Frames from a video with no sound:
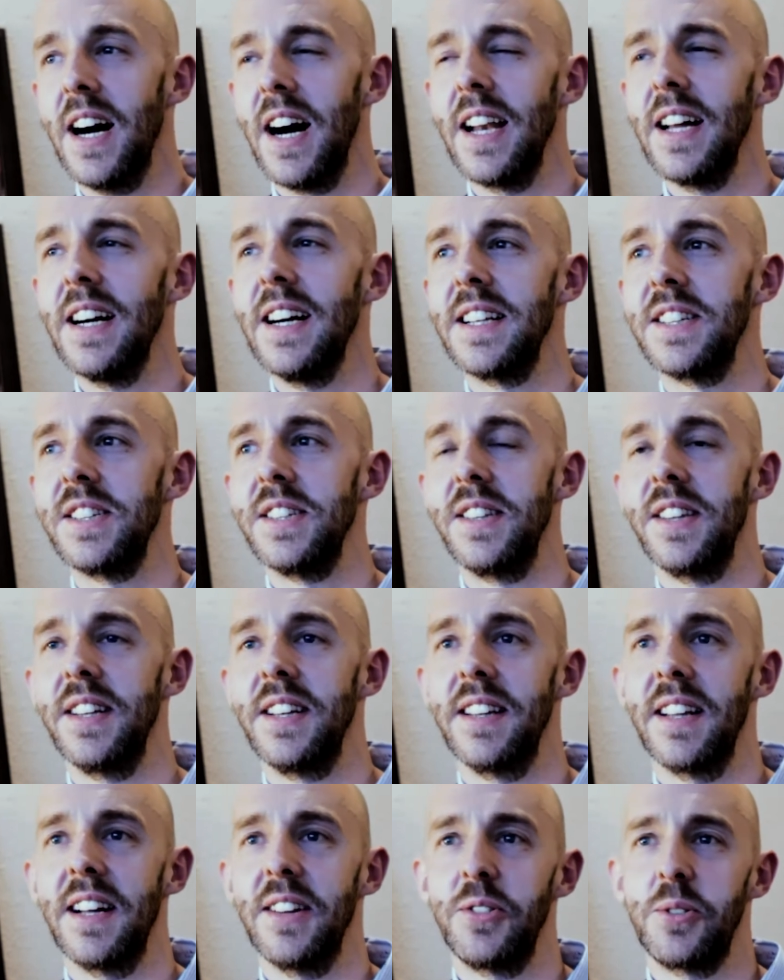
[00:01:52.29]
And I actually
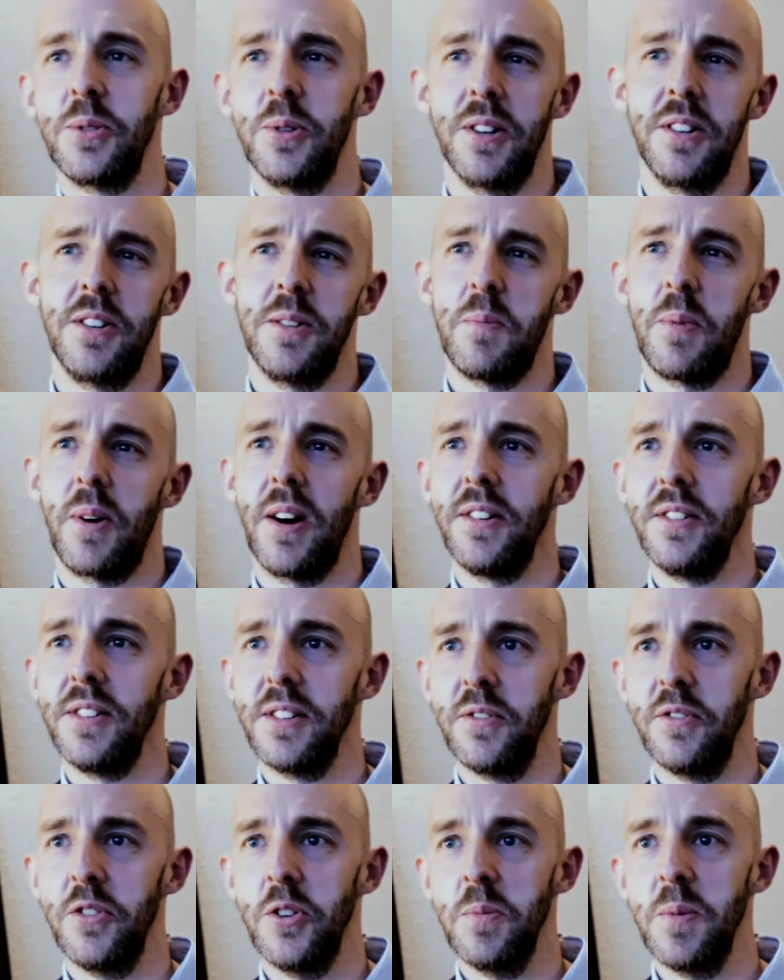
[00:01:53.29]
think that's quite a
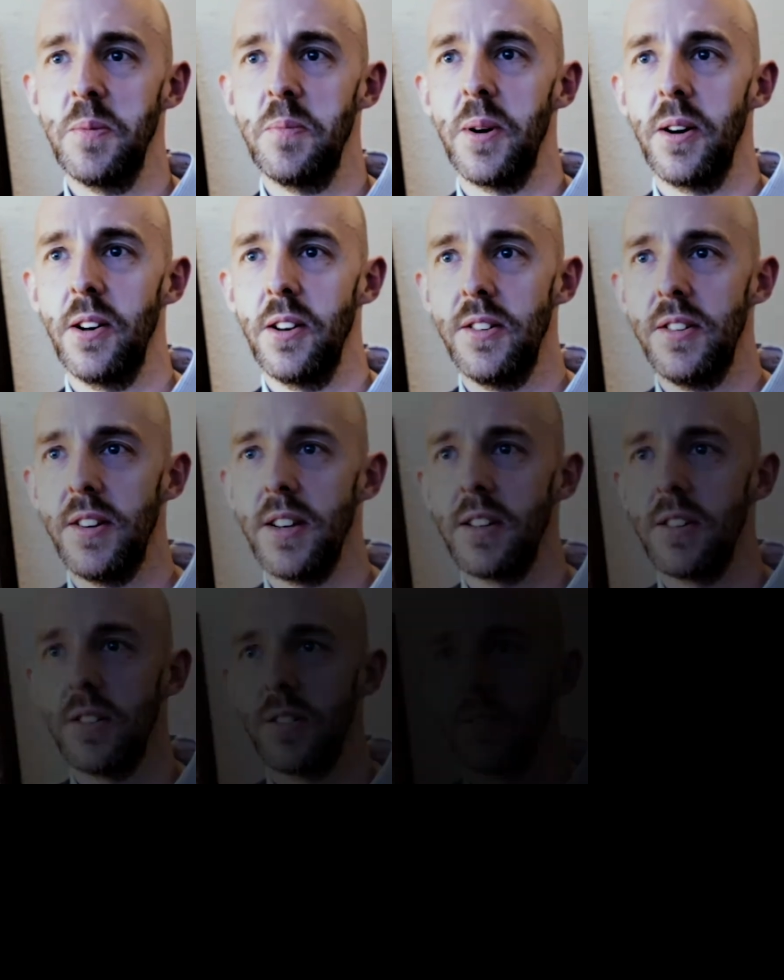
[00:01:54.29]
depressing form of politics.